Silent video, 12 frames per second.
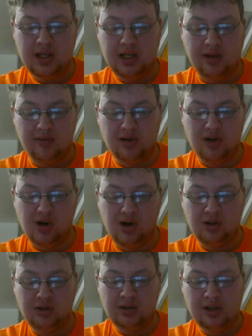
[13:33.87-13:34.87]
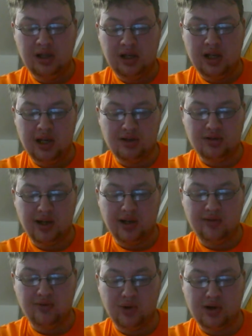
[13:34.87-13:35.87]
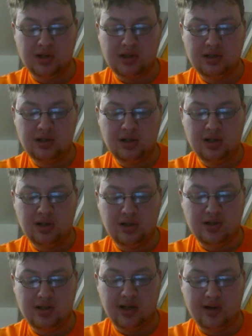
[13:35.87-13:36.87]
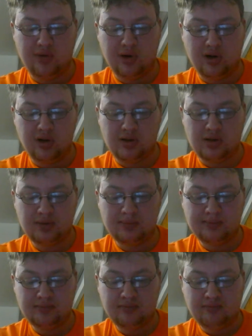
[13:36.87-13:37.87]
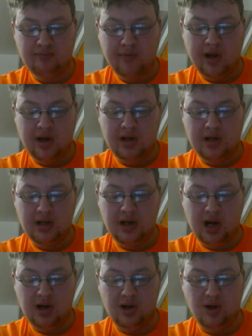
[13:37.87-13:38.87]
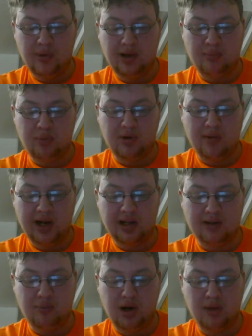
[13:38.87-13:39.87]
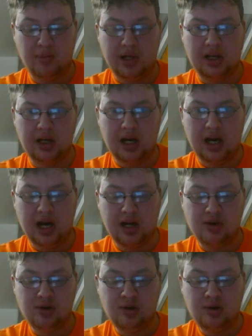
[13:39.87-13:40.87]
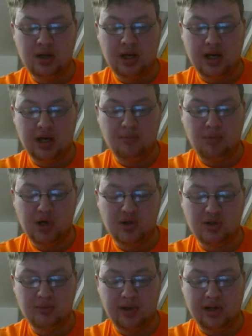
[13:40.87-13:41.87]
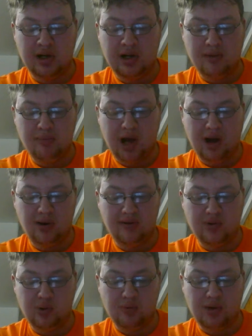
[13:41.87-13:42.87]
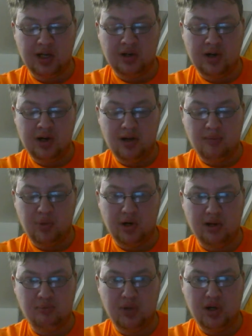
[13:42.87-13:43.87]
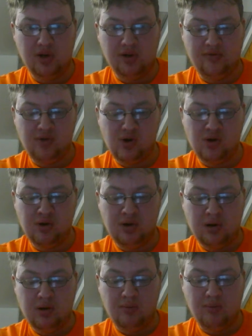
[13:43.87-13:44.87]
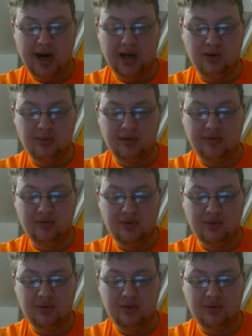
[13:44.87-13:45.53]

giving all his life force to save hers. Not only a poetic moment and an emotionally powerful one, but a beautiful way to